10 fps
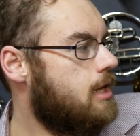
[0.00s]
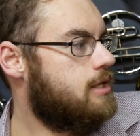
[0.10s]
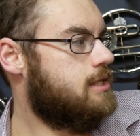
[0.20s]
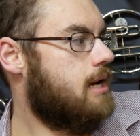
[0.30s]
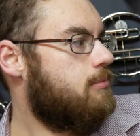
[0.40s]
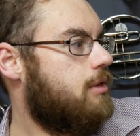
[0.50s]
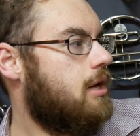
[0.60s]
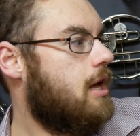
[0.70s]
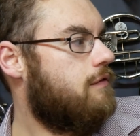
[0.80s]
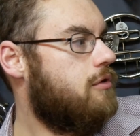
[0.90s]
Same
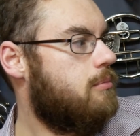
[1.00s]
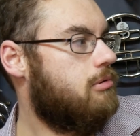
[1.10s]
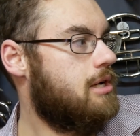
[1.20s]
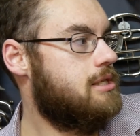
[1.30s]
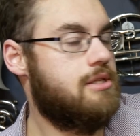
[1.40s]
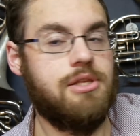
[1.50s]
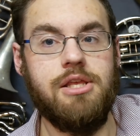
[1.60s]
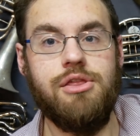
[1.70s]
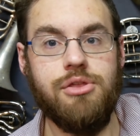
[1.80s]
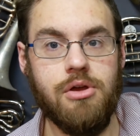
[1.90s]
thing if you press the
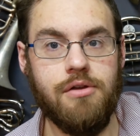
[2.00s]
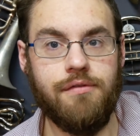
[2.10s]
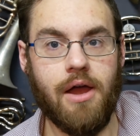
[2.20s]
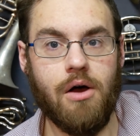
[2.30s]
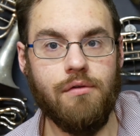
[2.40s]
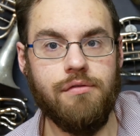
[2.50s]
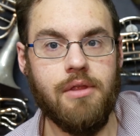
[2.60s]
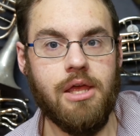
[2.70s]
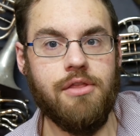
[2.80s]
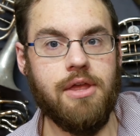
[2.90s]
third valve,
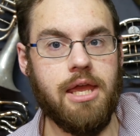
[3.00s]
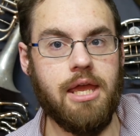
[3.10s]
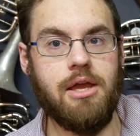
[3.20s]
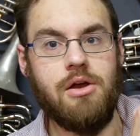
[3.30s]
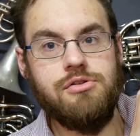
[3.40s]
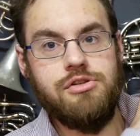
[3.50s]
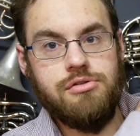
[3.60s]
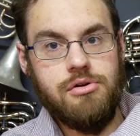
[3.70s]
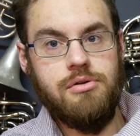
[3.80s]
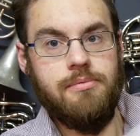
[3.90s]
the air goes
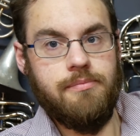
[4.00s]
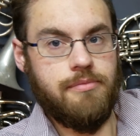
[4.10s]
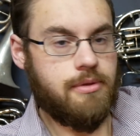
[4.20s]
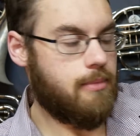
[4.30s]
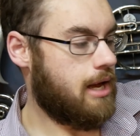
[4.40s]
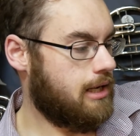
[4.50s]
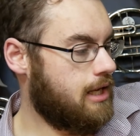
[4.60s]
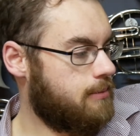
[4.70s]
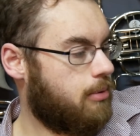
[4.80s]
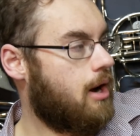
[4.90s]
through the main
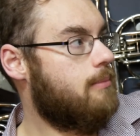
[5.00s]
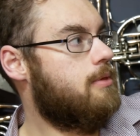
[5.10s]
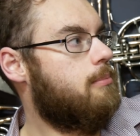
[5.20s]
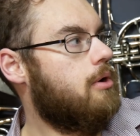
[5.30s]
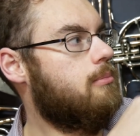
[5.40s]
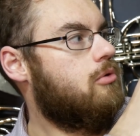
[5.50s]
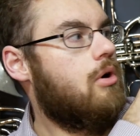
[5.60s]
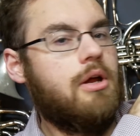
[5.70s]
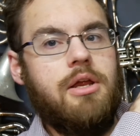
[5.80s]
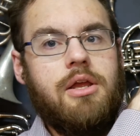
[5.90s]
lead pipe, the bottom
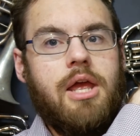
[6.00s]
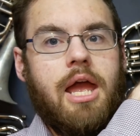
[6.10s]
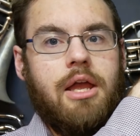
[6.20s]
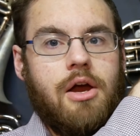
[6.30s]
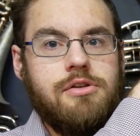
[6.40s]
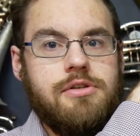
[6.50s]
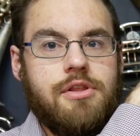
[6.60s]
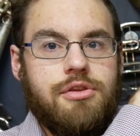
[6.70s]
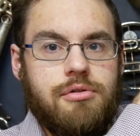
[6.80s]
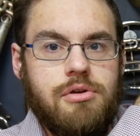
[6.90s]
crook, it goes
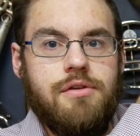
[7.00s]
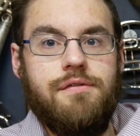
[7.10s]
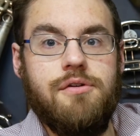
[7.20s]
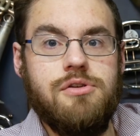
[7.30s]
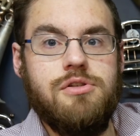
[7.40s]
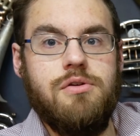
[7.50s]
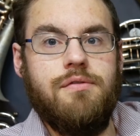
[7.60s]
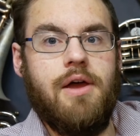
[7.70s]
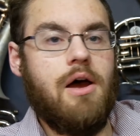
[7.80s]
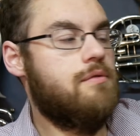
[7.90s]
through the first 2
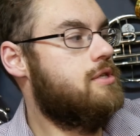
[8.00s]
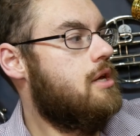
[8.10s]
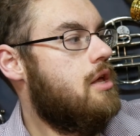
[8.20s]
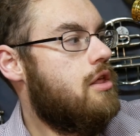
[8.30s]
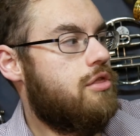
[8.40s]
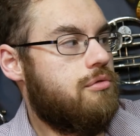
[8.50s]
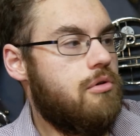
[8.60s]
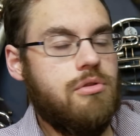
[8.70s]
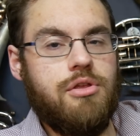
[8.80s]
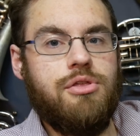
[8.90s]
valves,
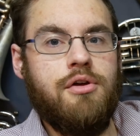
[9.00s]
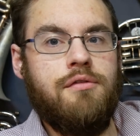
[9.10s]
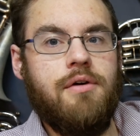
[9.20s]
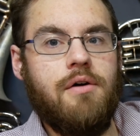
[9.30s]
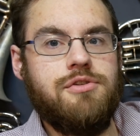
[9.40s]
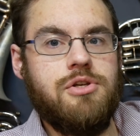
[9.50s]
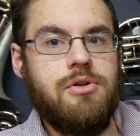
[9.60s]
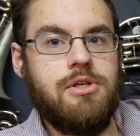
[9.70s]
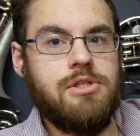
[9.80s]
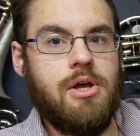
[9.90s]
through the third valve
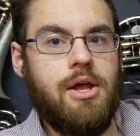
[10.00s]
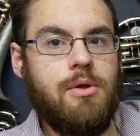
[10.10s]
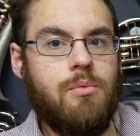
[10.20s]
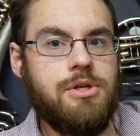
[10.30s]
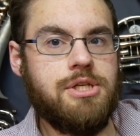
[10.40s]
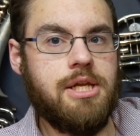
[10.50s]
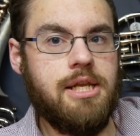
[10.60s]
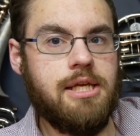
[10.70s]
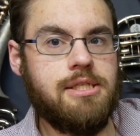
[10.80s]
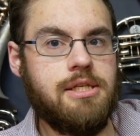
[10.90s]
tuning slide, which
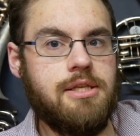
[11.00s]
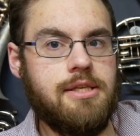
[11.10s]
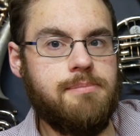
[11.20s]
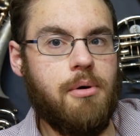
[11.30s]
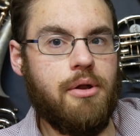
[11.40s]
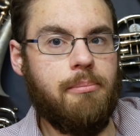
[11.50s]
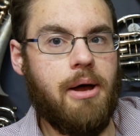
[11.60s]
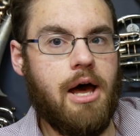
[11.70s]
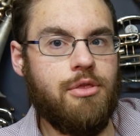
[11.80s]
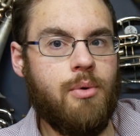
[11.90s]
connects it to this bottom
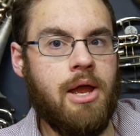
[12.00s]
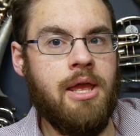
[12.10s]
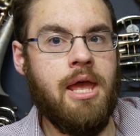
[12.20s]
pathway,